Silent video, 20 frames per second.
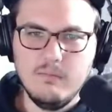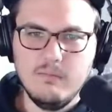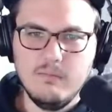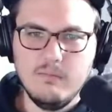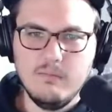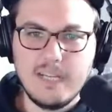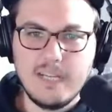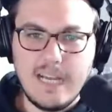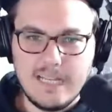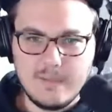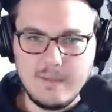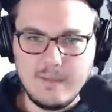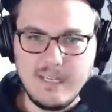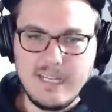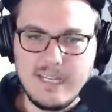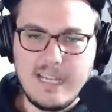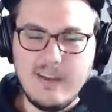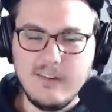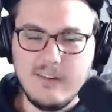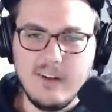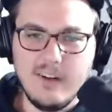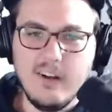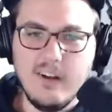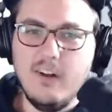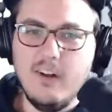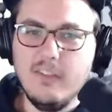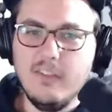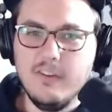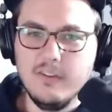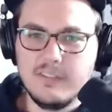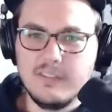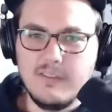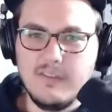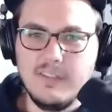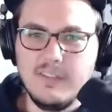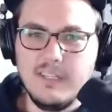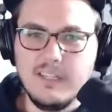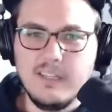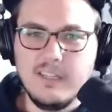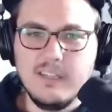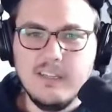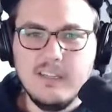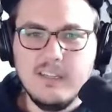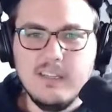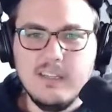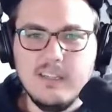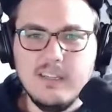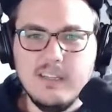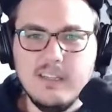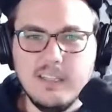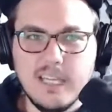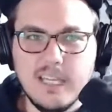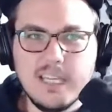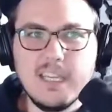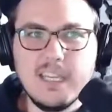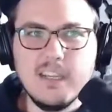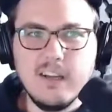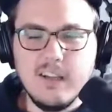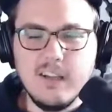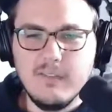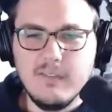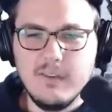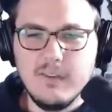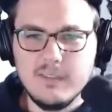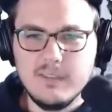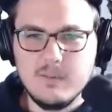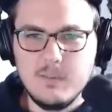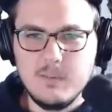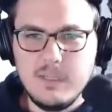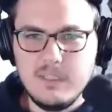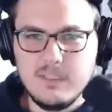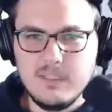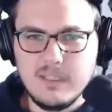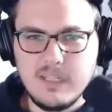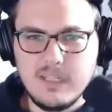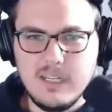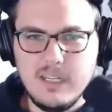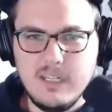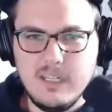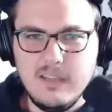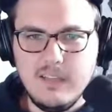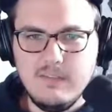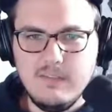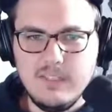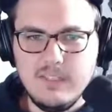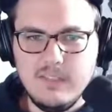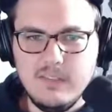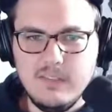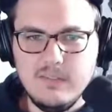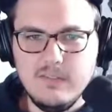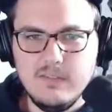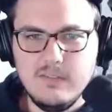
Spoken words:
Cosmic Counter and all those. I feel like liking all of those means you're gonna love Dune.